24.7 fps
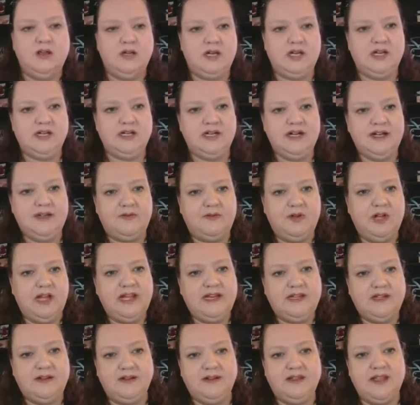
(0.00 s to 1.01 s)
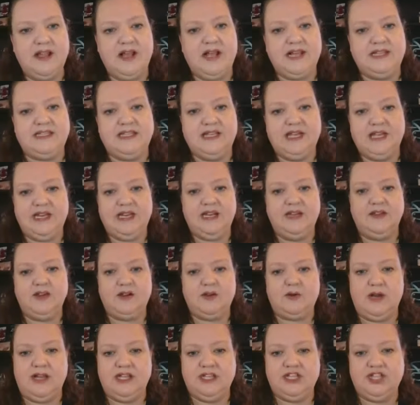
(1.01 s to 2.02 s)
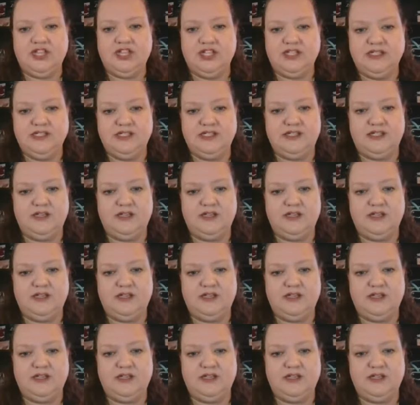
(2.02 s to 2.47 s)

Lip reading: all right. Well, I don't think I see any other questions.